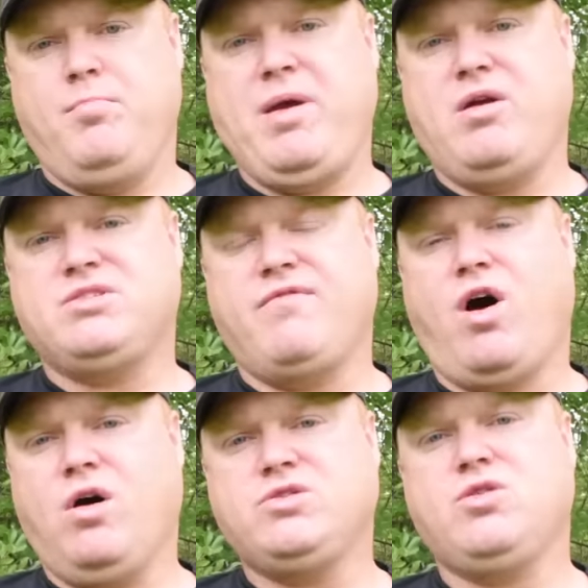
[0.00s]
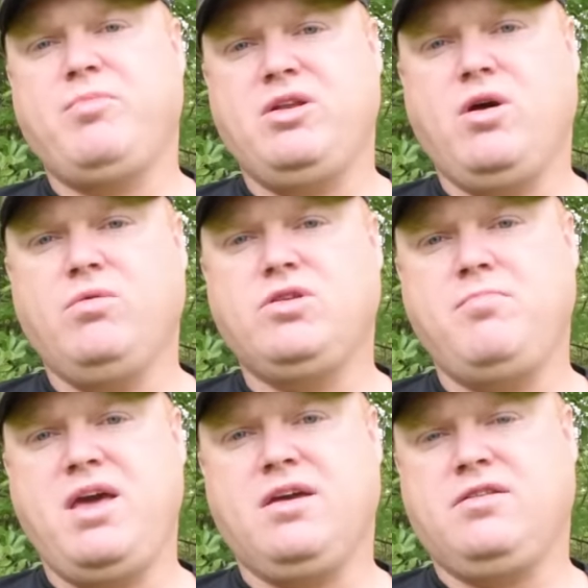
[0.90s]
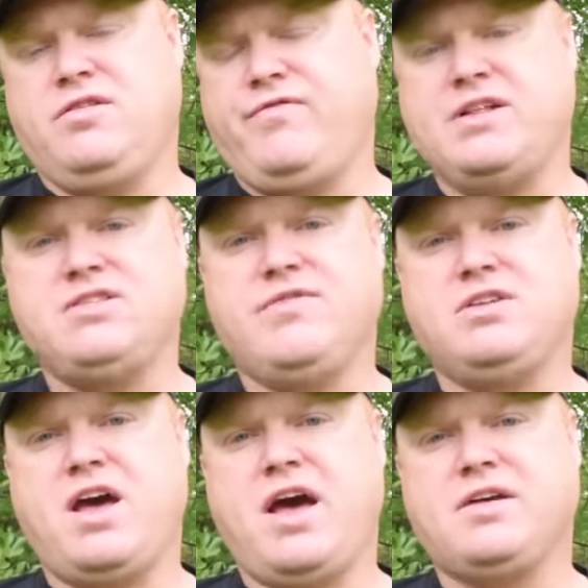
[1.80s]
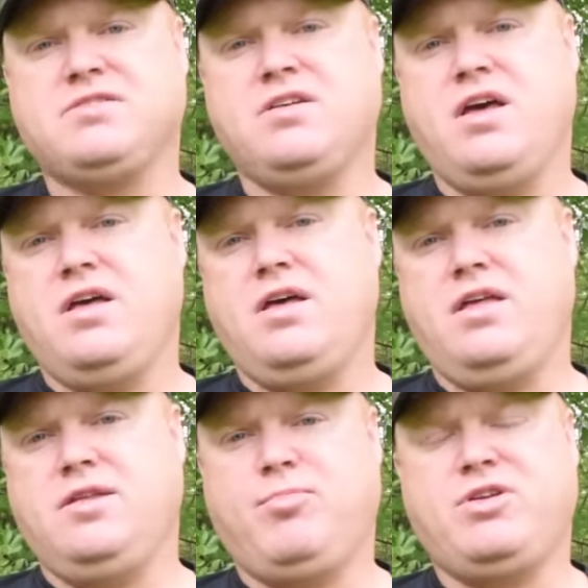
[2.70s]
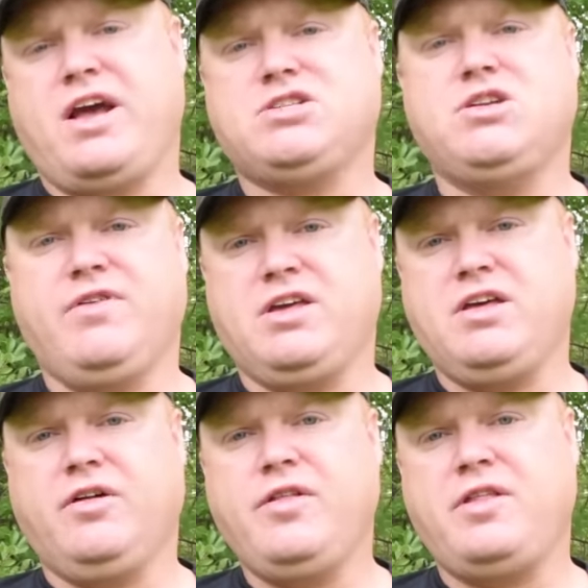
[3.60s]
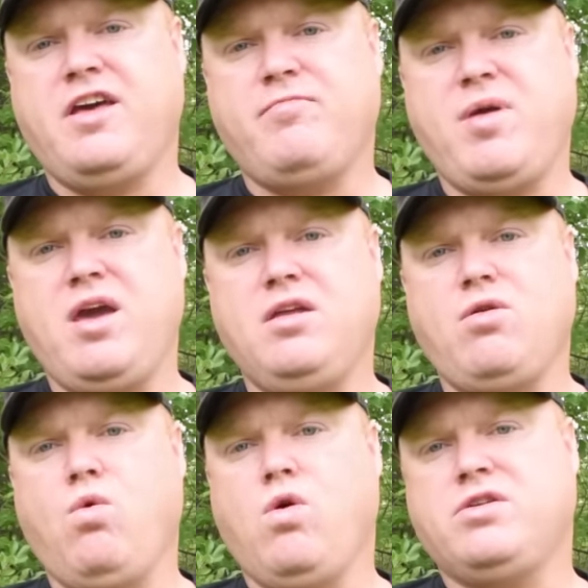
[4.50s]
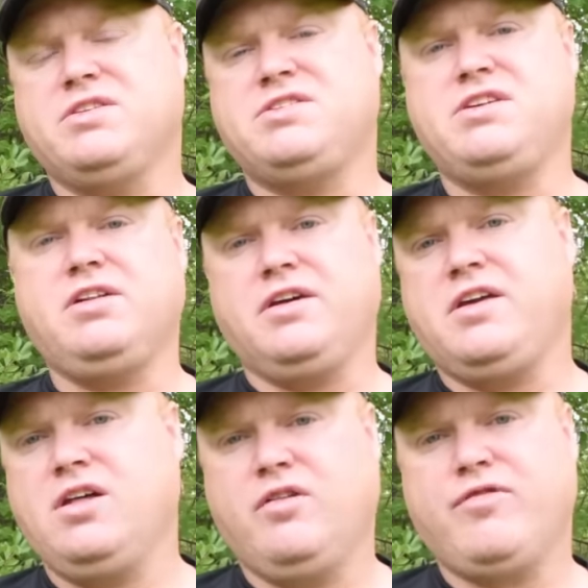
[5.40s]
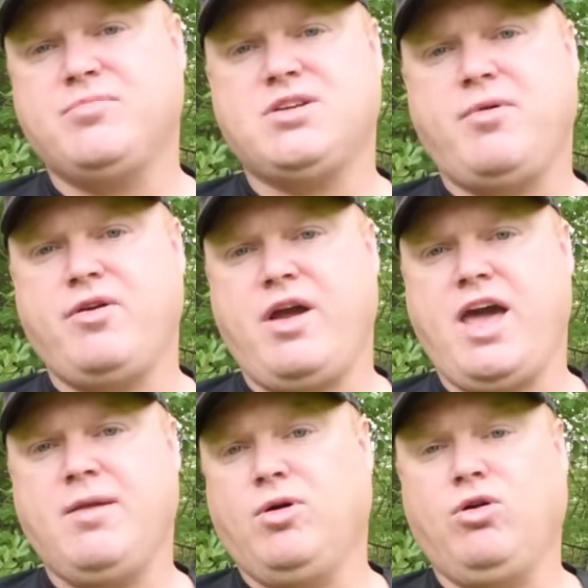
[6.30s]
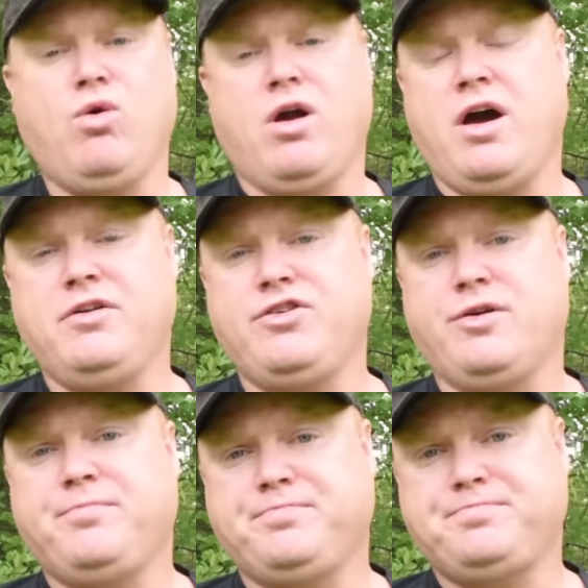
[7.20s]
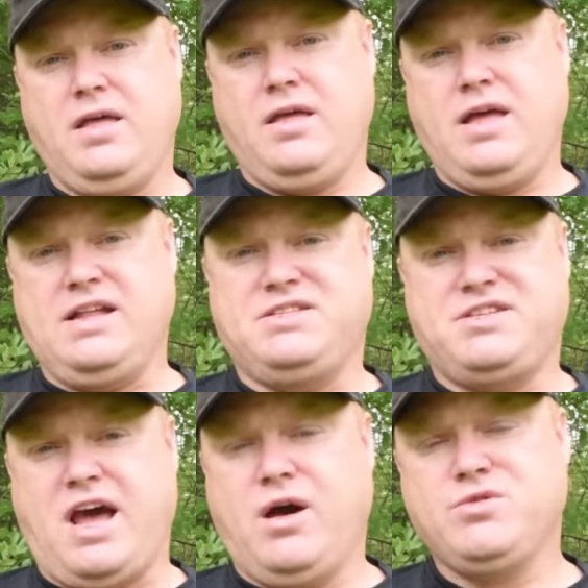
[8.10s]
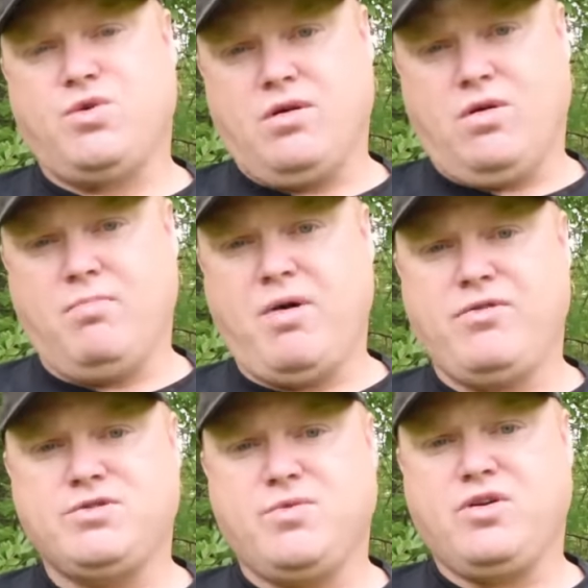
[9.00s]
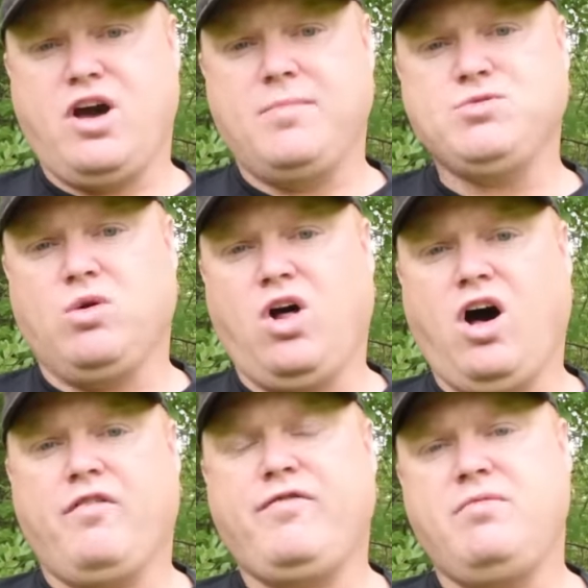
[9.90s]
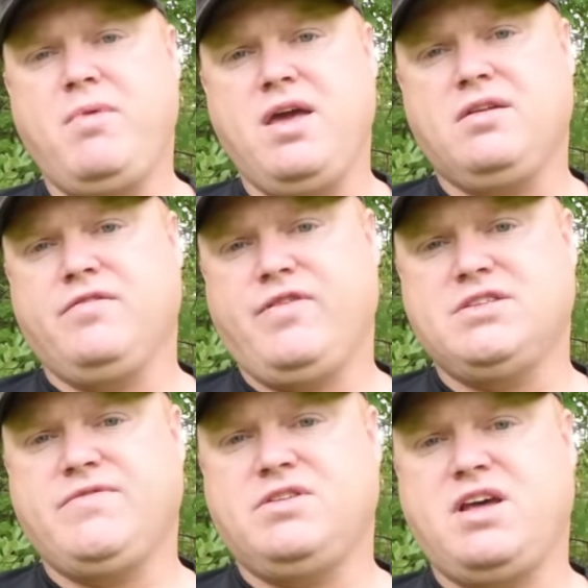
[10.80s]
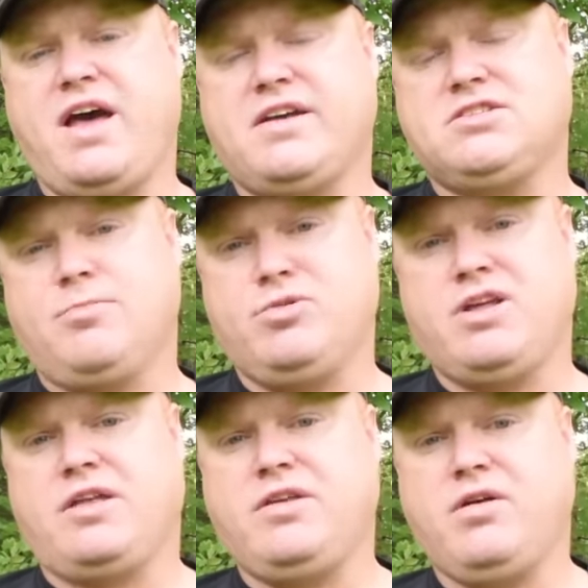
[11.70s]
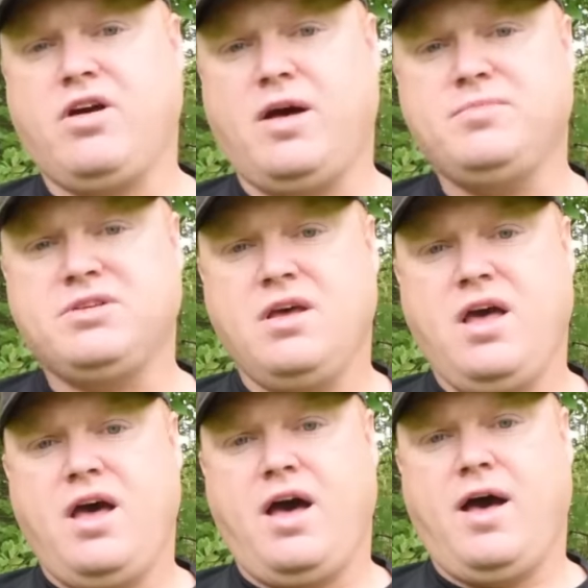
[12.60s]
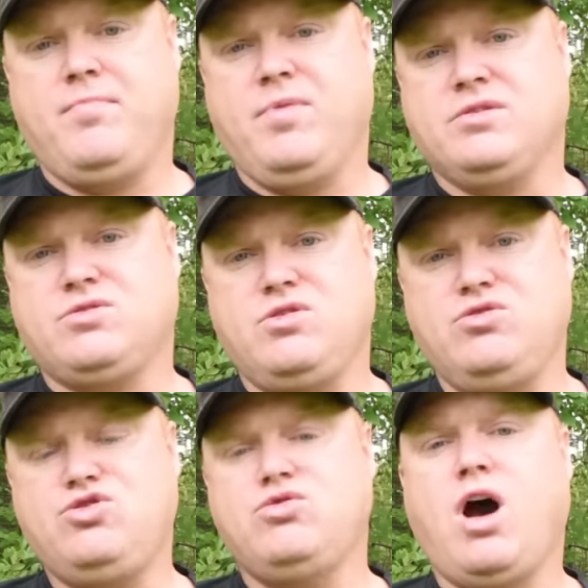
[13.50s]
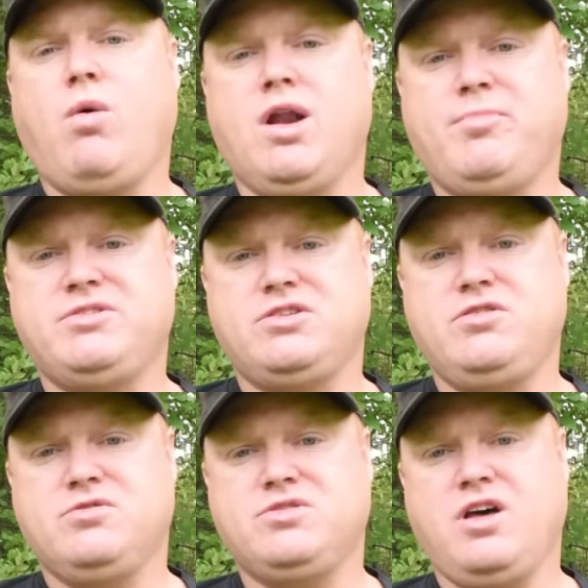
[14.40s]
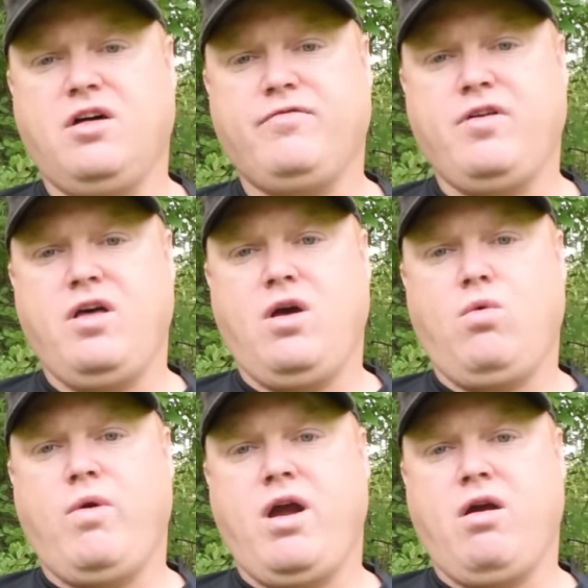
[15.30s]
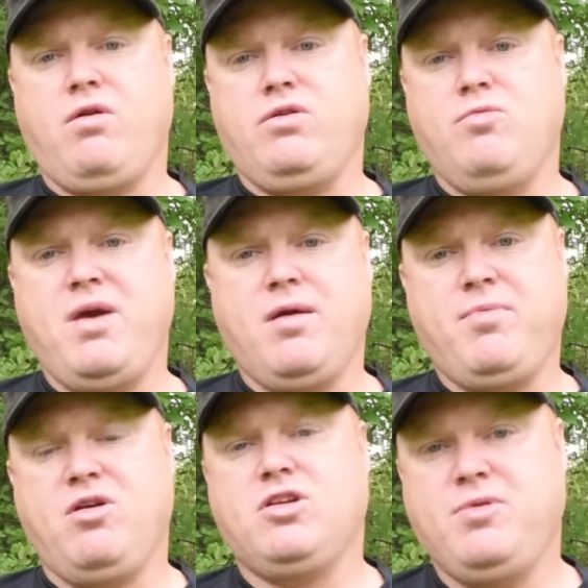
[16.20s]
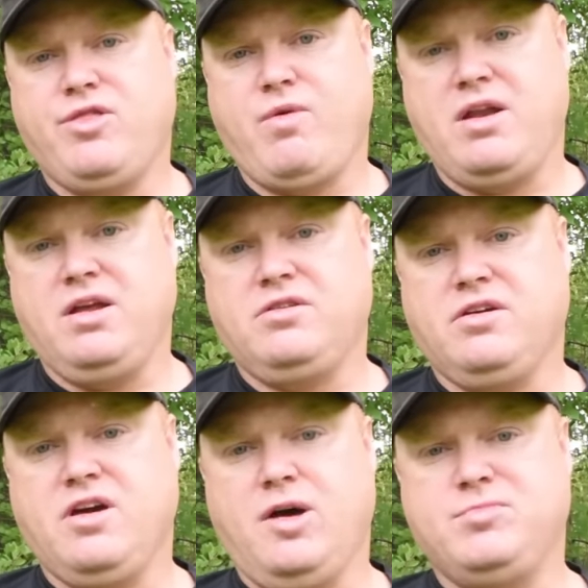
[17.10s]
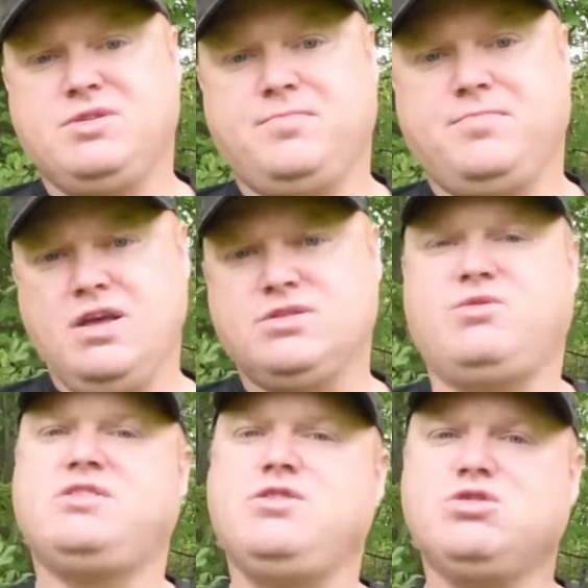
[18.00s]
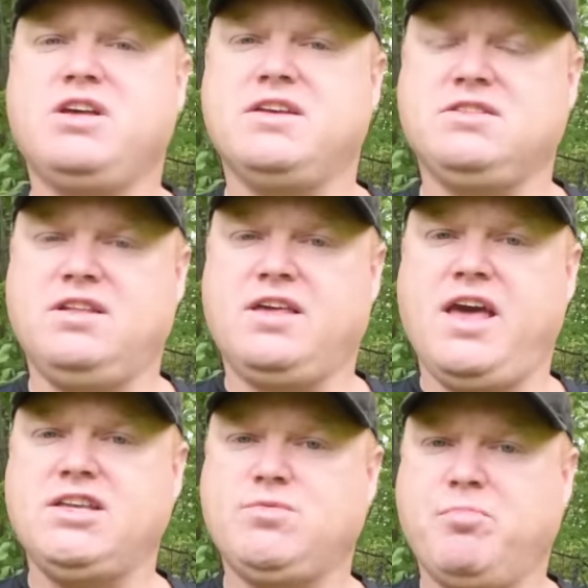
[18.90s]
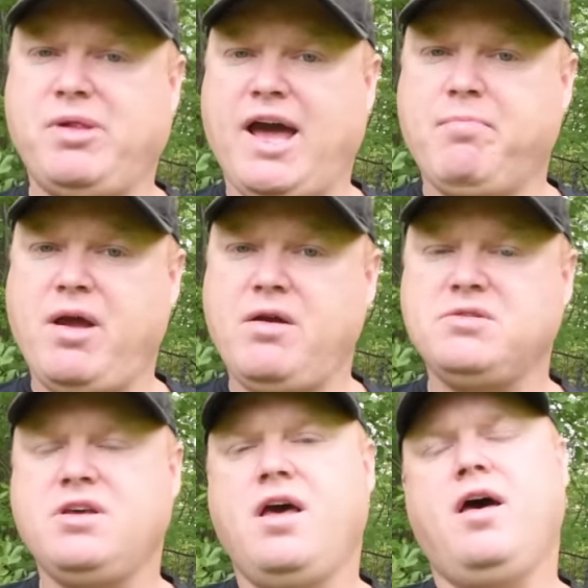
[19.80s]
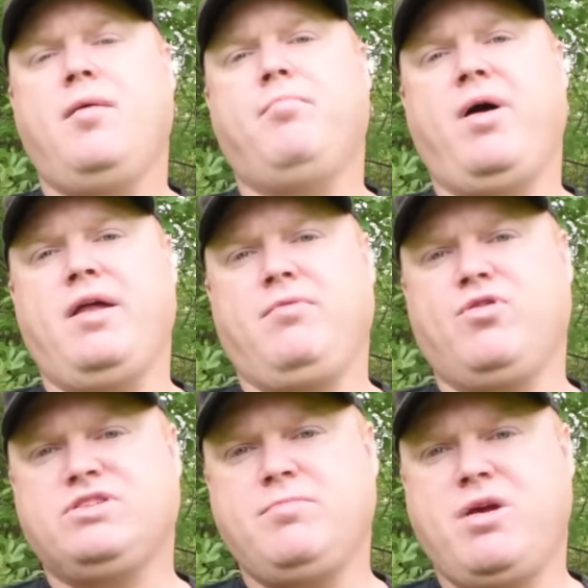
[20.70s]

Bears have also been known to make defensive attacks in the protection of a kill that they've made, or to steal a kill from some other animal or a hunter. And sows or, or mothers with cubs will often make defensive attacks to protect their cubs, um, so you do not want to position yourself where you may appear to be threatening to cubs. So this usually isn't the case with black bears, but grizzly